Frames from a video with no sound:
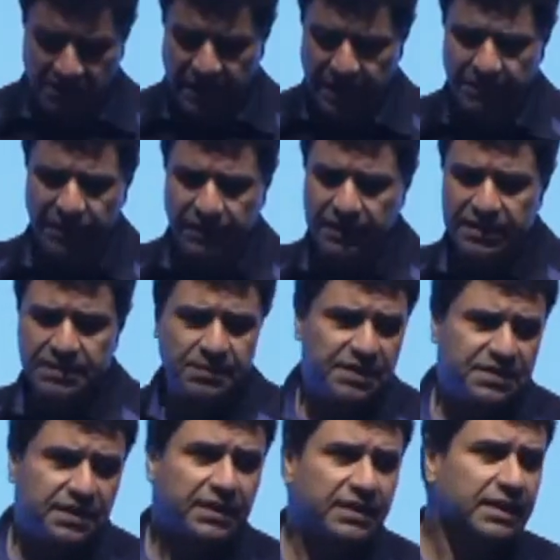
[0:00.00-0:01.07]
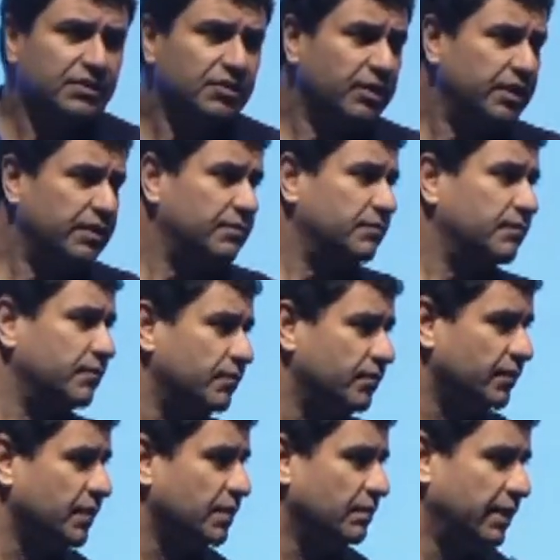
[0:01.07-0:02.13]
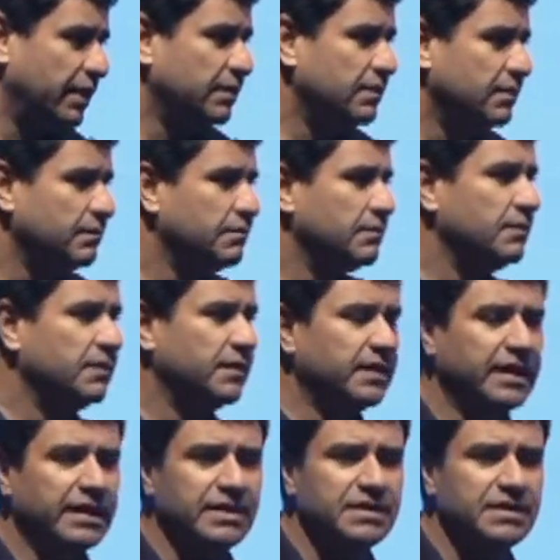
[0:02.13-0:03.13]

I mean, that's basically a tree, right? That